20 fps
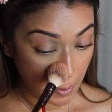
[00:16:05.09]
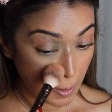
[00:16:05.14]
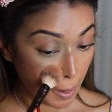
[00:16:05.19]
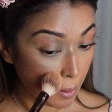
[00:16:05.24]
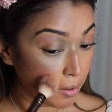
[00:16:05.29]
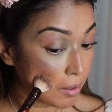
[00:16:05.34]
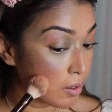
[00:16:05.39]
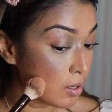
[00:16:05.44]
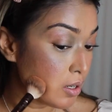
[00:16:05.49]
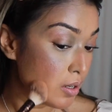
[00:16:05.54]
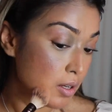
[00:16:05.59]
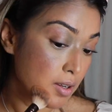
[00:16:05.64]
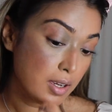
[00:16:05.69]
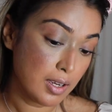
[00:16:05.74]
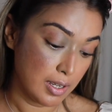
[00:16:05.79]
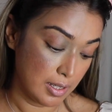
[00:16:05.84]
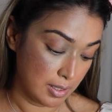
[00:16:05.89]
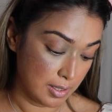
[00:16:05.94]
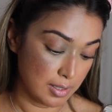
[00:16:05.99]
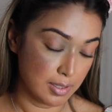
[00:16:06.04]
and
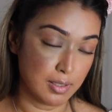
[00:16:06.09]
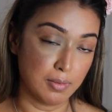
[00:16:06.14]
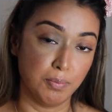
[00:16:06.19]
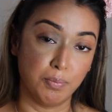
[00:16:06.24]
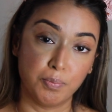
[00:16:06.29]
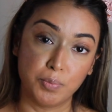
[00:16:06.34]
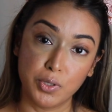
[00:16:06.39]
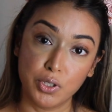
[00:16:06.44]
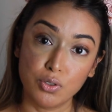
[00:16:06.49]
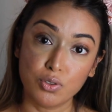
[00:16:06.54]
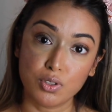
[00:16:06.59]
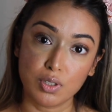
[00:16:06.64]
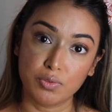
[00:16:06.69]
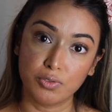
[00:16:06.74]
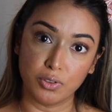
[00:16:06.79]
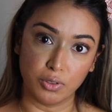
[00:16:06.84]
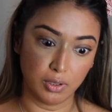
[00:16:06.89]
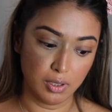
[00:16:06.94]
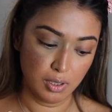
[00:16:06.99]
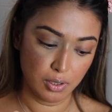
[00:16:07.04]
it is
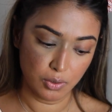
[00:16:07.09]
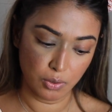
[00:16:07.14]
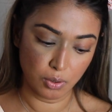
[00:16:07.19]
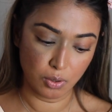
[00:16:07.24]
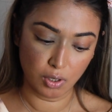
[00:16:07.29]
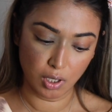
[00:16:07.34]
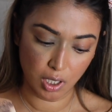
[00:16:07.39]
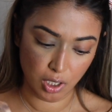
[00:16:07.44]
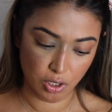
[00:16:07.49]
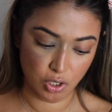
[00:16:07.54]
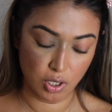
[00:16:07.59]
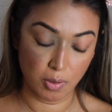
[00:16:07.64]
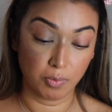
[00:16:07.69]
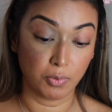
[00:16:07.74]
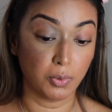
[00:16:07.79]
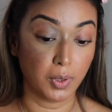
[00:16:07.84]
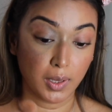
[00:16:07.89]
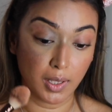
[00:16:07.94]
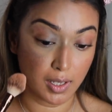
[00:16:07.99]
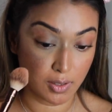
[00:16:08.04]
beautiful to touch up
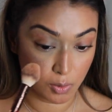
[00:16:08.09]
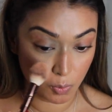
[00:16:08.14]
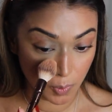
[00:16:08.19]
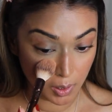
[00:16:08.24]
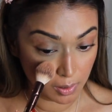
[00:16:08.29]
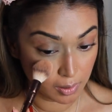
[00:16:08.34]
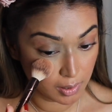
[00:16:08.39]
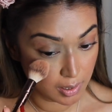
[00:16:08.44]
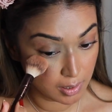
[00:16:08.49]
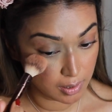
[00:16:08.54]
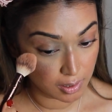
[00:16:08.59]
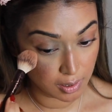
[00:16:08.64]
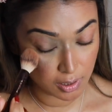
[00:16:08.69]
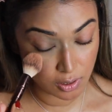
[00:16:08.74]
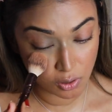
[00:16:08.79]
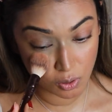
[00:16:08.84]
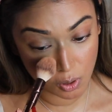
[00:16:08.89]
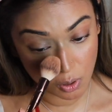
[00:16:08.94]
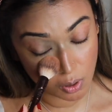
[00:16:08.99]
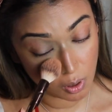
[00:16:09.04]
with as well. It
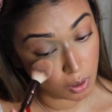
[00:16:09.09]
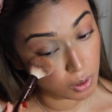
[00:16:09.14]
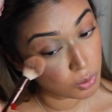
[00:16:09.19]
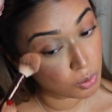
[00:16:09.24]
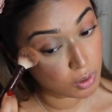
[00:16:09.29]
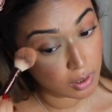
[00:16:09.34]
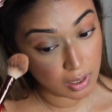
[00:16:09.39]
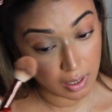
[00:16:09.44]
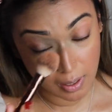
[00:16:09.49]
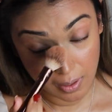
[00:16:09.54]
does not look